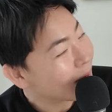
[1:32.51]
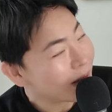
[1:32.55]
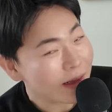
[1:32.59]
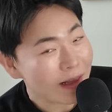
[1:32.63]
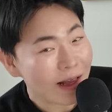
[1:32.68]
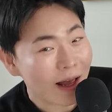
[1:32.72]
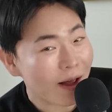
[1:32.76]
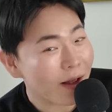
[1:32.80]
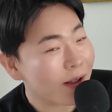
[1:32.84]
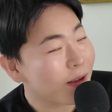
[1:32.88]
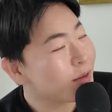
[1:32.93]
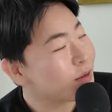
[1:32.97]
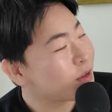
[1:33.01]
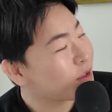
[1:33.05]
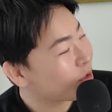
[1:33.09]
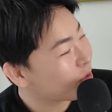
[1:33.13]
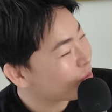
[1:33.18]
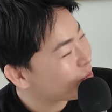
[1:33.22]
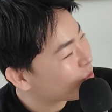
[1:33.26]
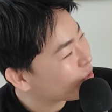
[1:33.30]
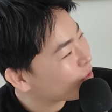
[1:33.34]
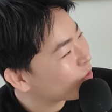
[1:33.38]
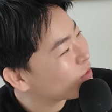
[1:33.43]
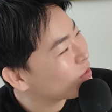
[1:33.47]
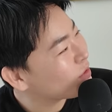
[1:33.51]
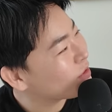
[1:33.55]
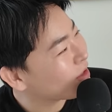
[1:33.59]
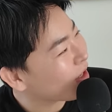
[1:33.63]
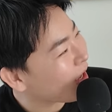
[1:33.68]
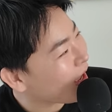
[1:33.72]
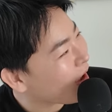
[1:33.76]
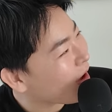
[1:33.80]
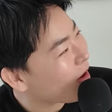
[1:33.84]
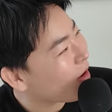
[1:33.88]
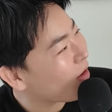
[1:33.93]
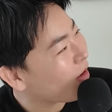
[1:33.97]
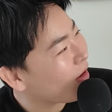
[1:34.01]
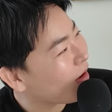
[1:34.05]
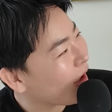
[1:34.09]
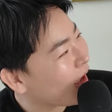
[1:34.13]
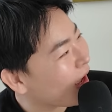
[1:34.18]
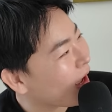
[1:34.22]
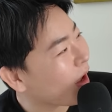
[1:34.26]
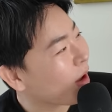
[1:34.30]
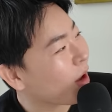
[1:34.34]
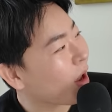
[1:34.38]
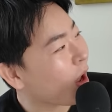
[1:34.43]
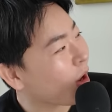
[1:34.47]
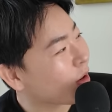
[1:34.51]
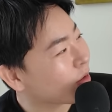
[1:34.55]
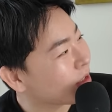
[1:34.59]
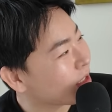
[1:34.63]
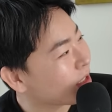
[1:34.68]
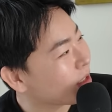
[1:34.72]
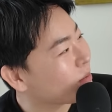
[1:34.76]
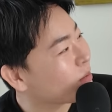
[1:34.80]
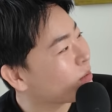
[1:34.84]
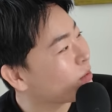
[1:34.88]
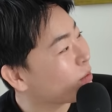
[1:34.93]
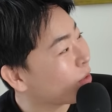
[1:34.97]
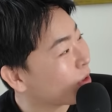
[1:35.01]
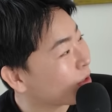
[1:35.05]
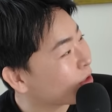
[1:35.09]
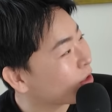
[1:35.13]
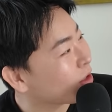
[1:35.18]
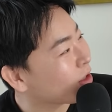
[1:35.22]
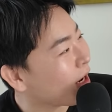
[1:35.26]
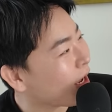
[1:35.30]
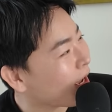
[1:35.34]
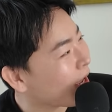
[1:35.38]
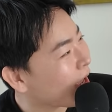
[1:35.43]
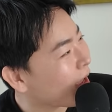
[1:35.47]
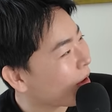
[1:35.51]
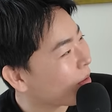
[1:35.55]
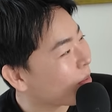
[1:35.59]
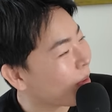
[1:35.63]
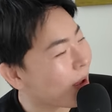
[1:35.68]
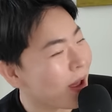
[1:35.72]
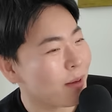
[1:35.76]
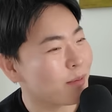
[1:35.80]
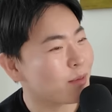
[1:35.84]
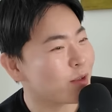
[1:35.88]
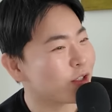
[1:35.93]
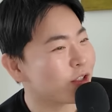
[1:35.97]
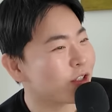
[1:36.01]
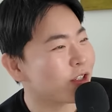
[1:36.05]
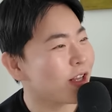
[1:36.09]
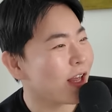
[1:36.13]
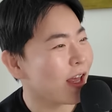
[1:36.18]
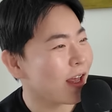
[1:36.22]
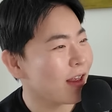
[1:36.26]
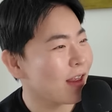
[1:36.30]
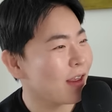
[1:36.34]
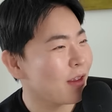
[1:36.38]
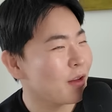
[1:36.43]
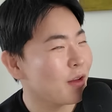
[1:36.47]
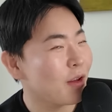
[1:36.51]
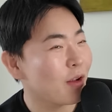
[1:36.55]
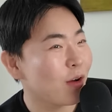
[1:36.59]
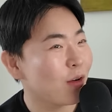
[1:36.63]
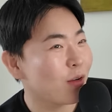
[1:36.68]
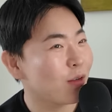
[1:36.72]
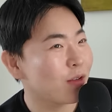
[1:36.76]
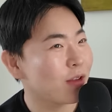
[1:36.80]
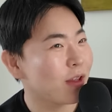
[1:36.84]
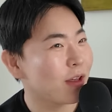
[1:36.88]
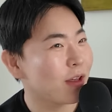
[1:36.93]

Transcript: That just proves how uh, how deep winter I am. I'm just like you know